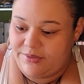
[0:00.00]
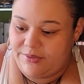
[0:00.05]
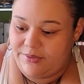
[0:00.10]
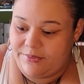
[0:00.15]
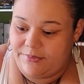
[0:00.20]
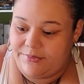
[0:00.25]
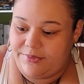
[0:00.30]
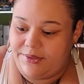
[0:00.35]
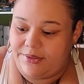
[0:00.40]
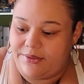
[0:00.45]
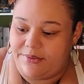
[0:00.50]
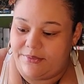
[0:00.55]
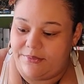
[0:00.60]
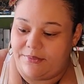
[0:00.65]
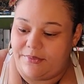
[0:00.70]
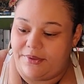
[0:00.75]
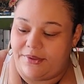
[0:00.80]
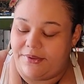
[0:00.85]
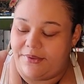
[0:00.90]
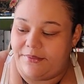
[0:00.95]
What do you
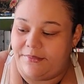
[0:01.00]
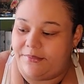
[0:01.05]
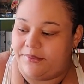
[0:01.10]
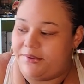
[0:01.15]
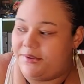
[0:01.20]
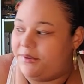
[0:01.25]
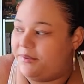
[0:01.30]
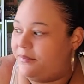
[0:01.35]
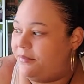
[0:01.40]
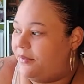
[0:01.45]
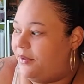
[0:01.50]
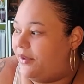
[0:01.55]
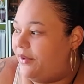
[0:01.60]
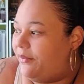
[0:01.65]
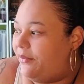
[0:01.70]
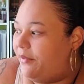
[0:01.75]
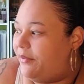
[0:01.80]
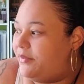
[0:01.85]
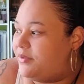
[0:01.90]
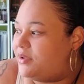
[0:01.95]
want? What do you want?
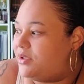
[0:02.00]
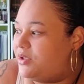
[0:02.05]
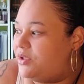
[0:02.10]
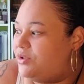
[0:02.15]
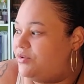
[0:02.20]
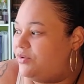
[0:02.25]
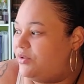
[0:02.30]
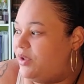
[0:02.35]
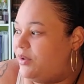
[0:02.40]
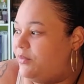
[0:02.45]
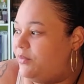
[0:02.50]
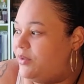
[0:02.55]
What was the dream?